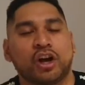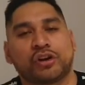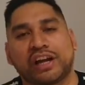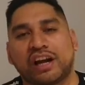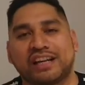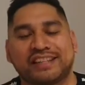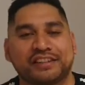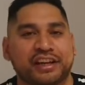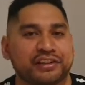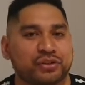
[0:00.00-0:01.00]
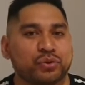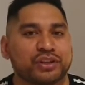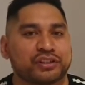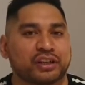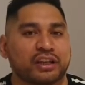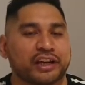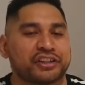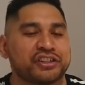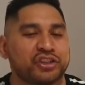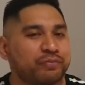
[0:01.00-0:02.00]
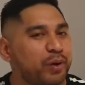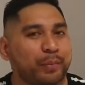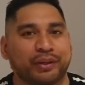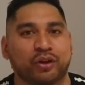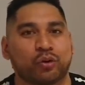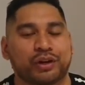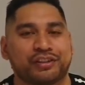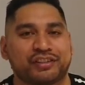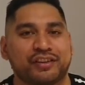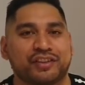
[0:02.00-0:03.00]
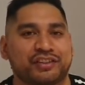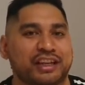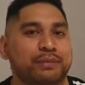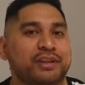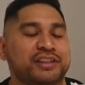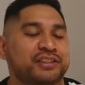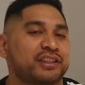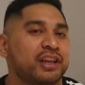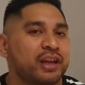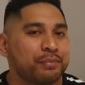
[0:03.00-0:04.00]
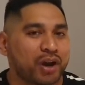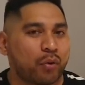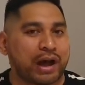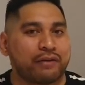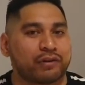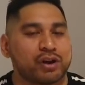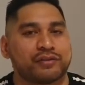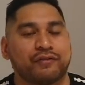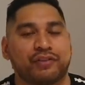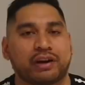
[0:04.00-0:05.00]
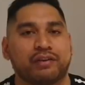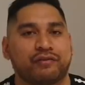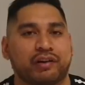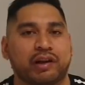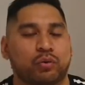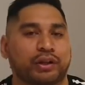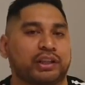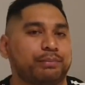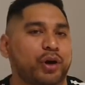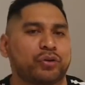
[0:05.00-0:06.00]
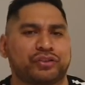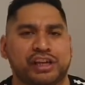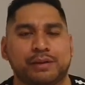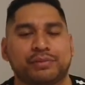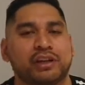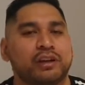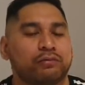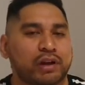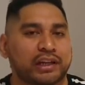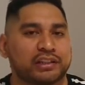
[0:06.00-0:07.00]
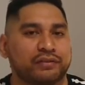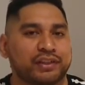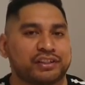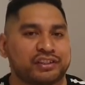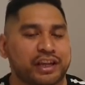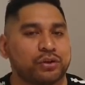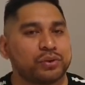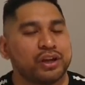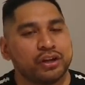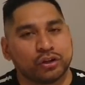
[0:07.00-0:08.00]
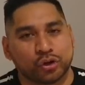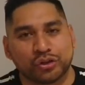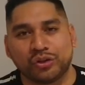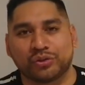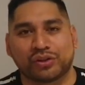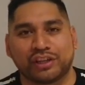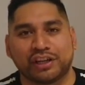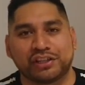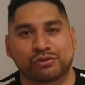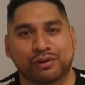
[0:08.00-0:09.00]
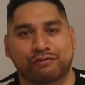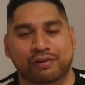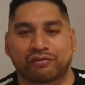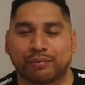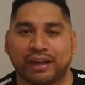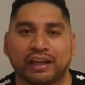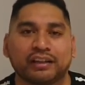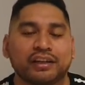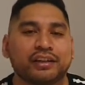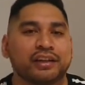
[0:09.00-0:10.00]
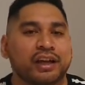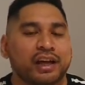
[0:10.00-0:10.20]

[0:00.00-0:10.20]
Okay, guys, let's get to the selections. You've probably already seen the team lists, but I'll cover it off very, very quickly. Both teams relatively settled. Good news on the injury front from England.